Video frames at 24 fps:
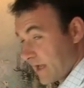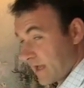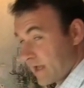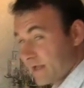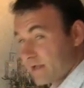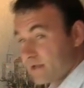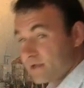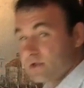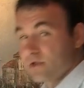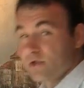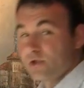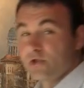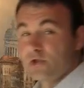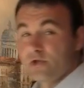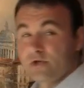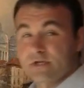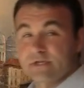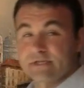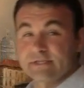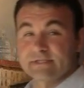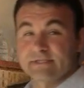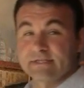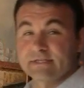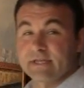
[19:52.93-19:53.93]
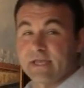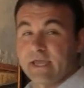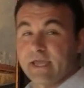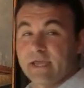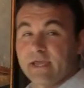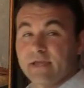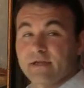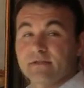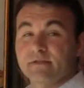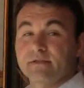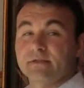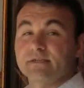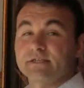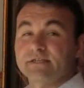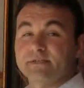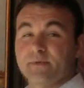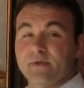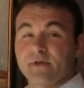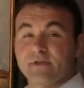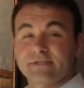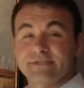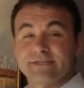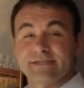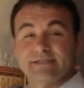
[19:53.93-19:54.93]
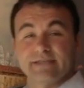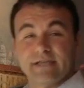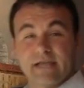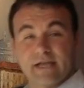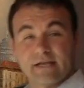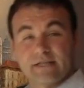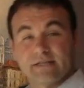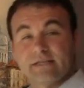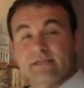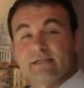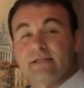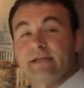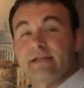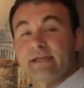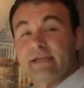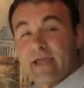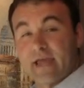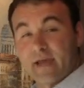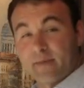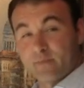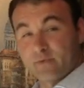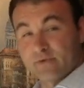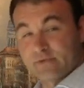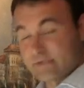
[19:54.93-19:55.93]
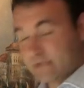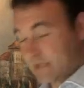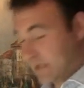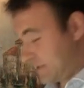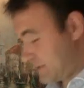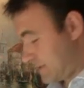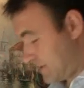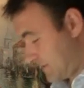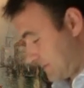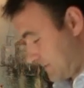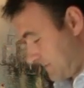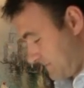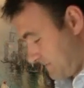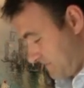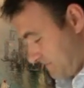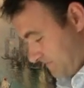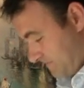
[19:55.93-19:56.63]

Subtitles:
It looks and smells exactly like applesauce.